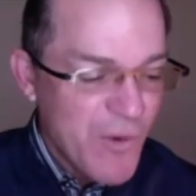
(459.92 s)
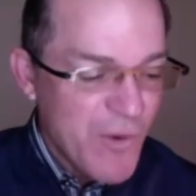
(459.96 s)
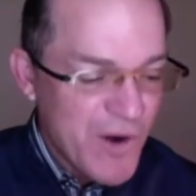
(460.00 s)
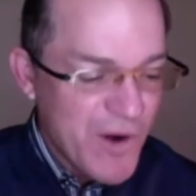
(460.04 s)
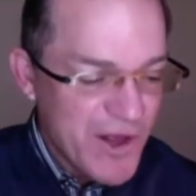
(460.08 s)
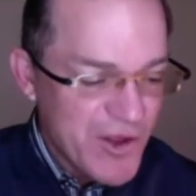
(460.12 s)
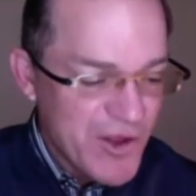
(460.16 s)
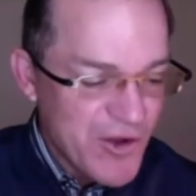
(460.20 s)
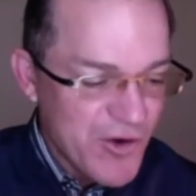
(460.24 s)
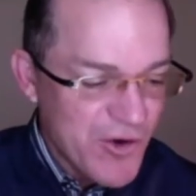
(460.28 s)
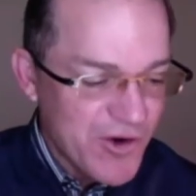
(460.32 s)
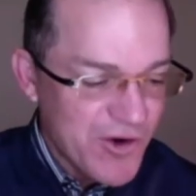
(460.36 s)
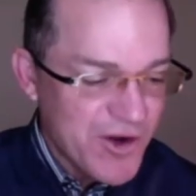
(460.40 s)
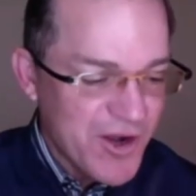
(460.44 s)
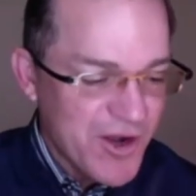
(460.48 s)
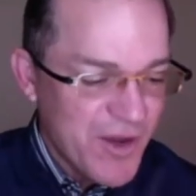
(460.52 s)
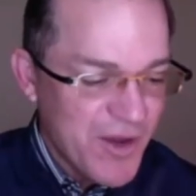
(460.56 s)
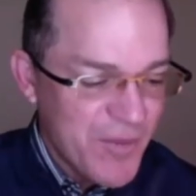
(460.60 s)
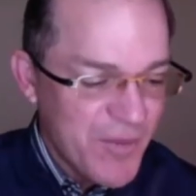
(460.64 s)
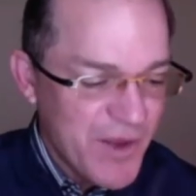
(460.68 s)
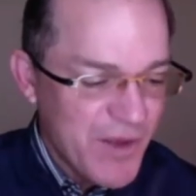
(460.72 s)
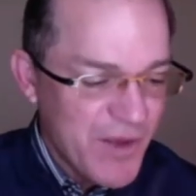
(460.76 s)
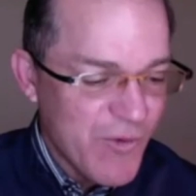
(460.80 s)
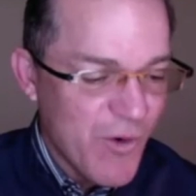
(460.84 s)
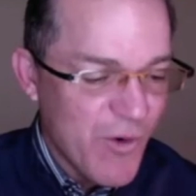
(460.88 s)
in your
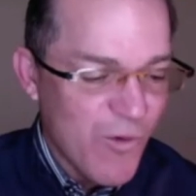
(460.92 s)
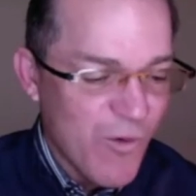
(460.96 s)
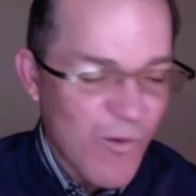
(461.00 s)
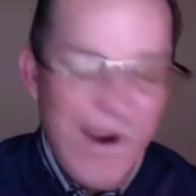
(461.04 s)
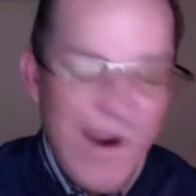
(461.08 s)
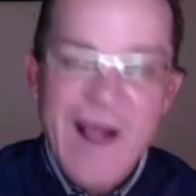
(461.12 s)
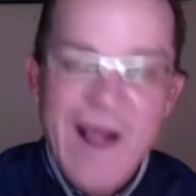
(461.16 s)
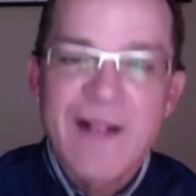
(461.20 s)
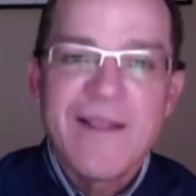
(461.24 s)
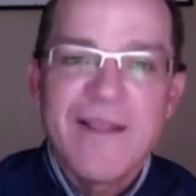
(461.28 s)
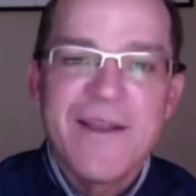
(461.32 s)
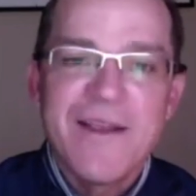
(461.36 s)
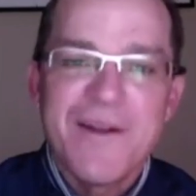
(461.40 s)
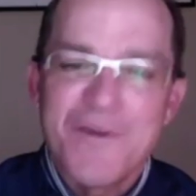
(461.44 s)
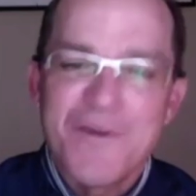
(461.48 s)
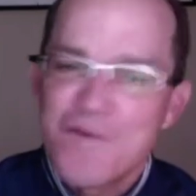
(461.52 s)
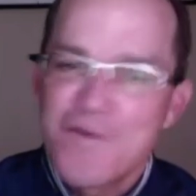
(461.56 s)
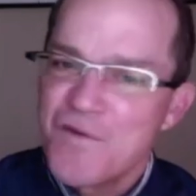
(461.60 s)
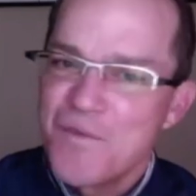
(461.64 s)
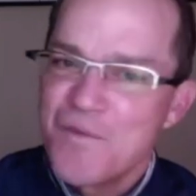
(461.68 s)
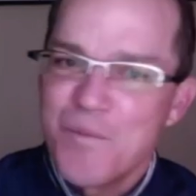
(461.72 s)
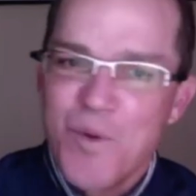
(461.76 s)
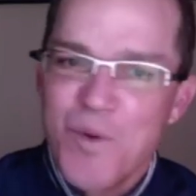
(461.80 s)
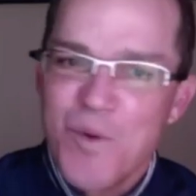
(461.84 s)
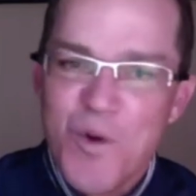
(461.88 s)
company will rally to
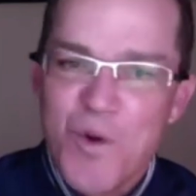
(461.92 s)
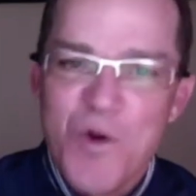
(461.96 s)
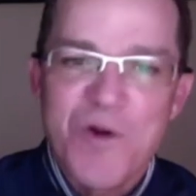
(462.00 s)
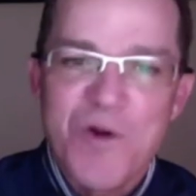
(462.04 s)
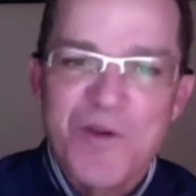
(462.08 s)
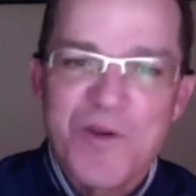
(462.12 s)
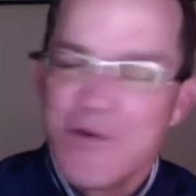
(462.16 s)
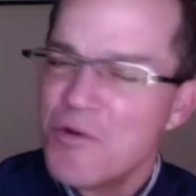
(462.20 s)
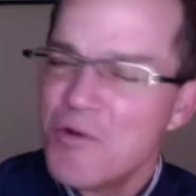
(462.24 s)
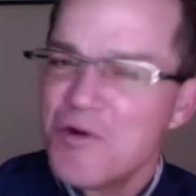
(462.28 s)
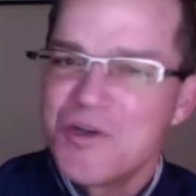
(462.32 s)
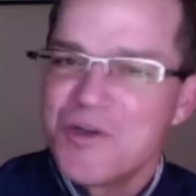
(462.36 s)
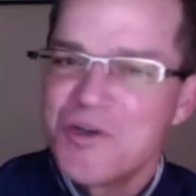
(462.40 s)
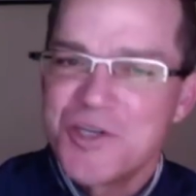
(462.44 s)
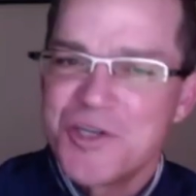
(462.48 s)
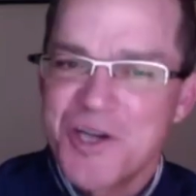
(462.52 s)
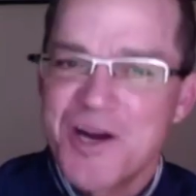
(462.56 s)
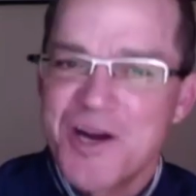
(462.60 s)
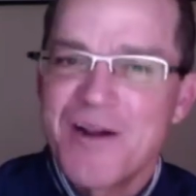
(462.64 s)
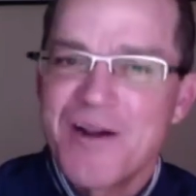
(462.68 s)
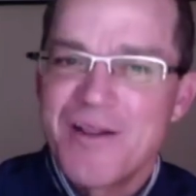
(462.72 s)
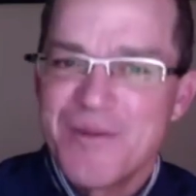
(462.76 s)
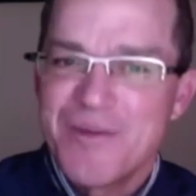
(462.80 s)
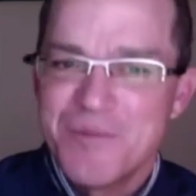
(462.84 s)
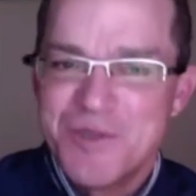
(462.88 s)
support your
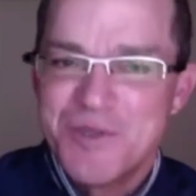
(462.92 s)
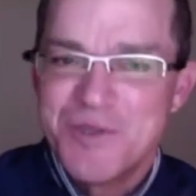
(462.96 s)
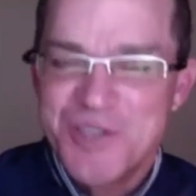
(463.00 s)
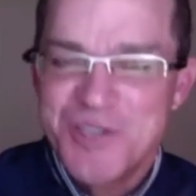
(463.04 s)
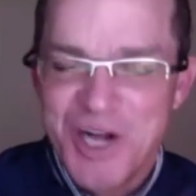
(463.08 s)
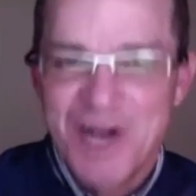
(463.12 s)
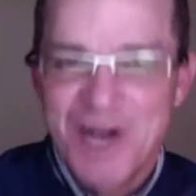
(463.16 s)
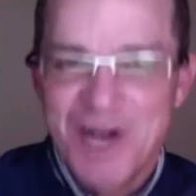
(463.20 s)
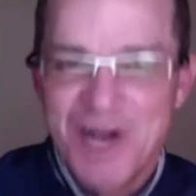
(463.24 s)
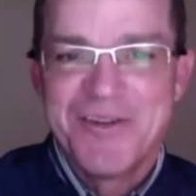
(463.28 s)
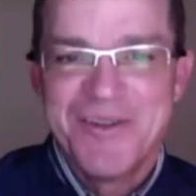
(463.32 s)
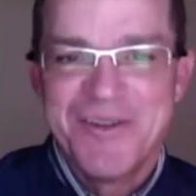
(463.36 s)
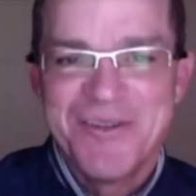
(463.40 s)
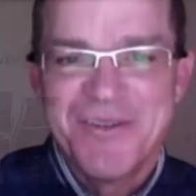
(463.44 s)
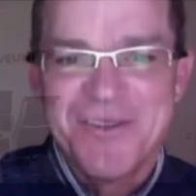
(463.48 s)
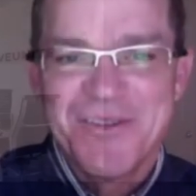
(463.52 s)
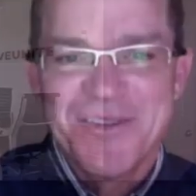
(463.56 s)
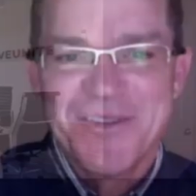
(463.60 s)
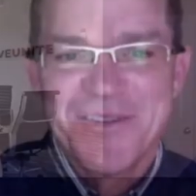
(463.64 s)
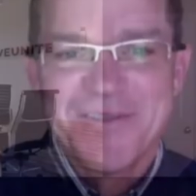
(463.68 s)
channel objectives.